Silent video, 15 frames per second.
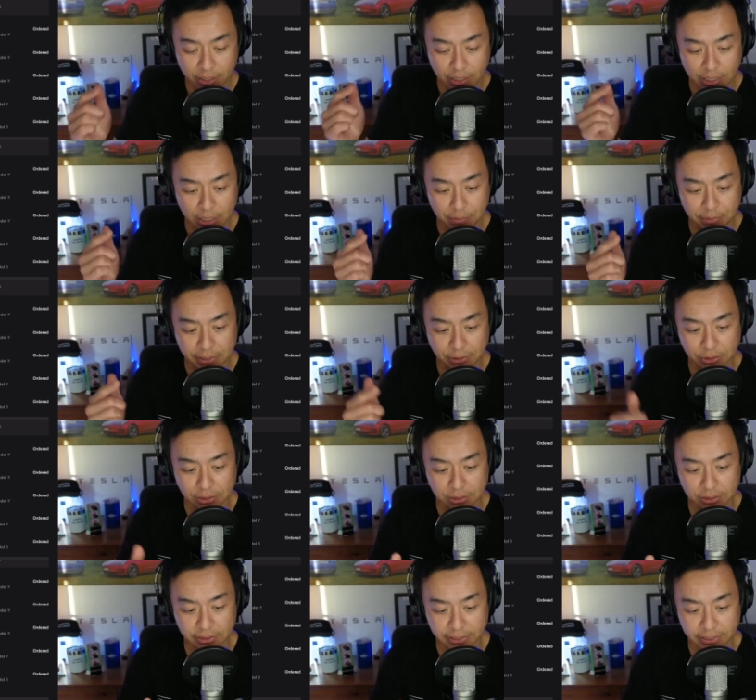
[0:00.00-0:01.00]
But as you
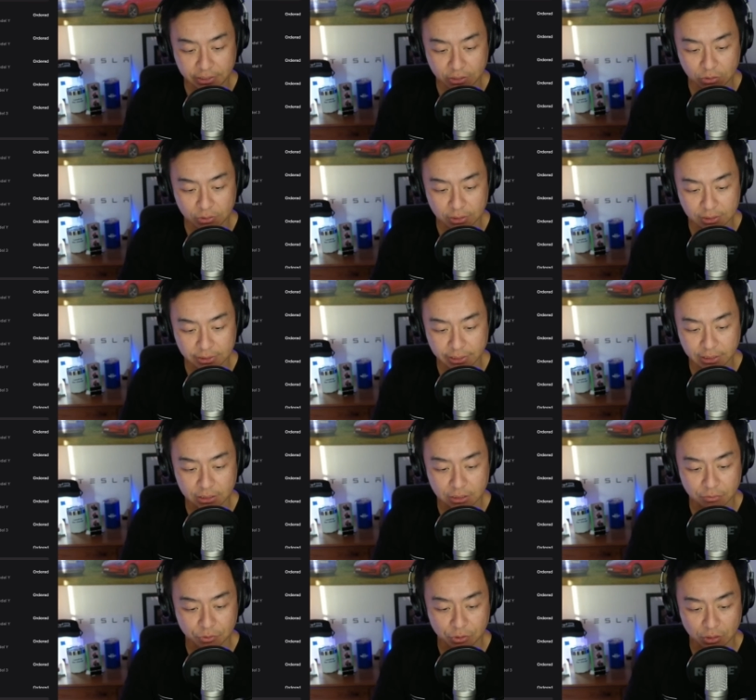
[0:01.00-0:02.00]
can see, on the
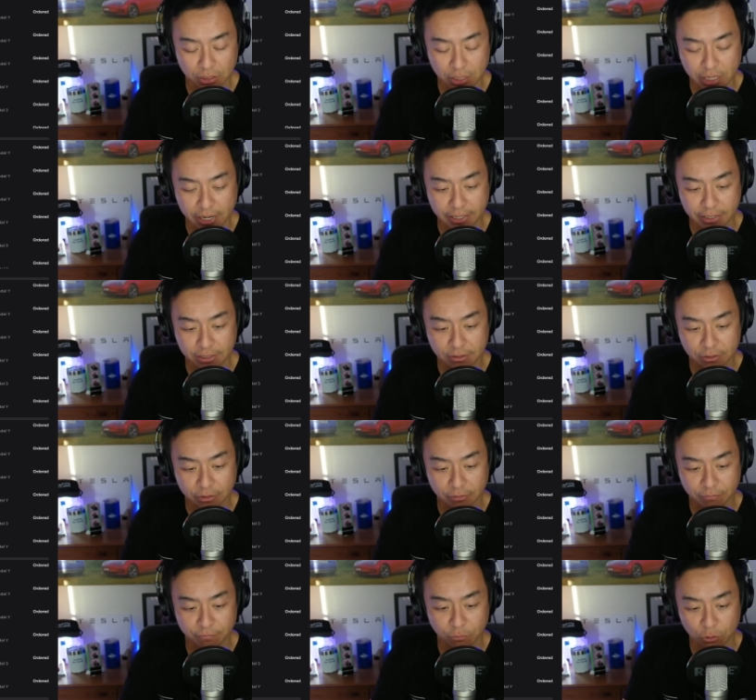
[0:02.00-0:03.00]
6th of July,
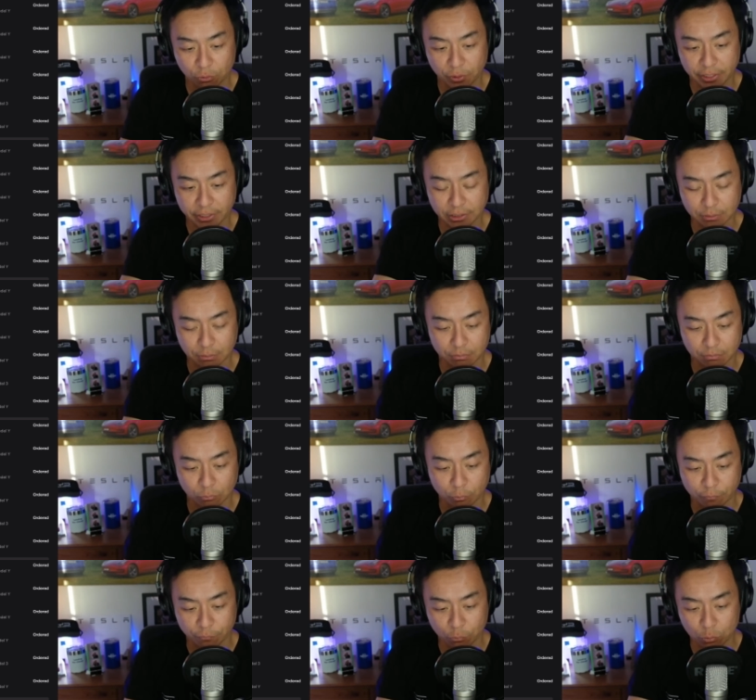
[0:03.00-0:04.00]
so 4 credits
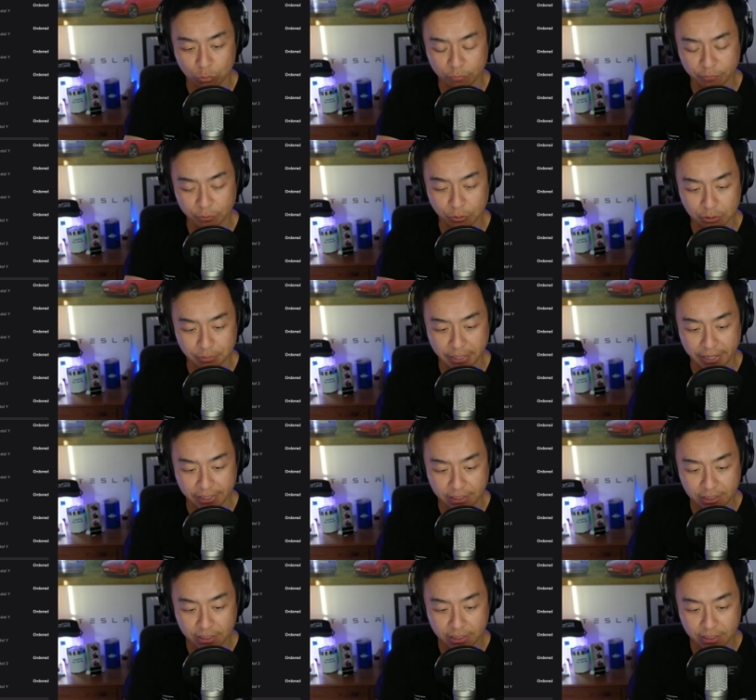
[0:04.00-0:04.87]
or 4 referrals back,